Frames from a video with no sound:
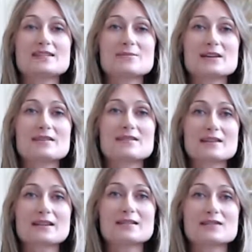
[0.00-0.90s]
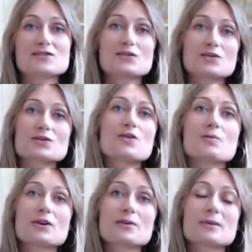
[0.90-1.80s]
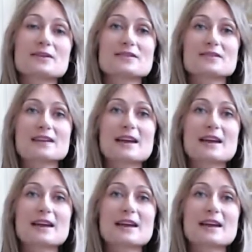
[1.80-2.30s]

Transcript: to be the thing that is your soul purpose.